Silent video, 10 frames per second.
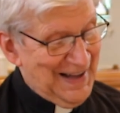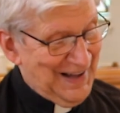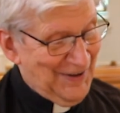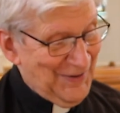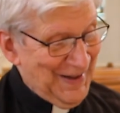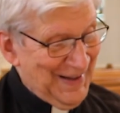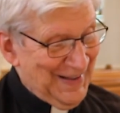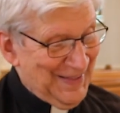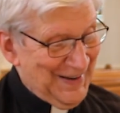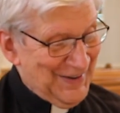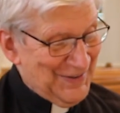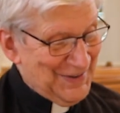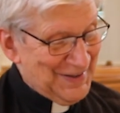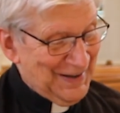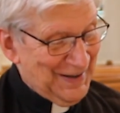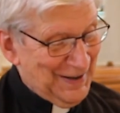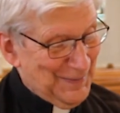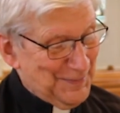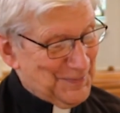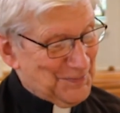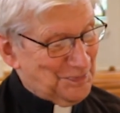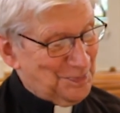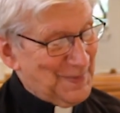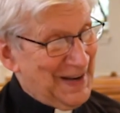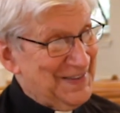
Now, I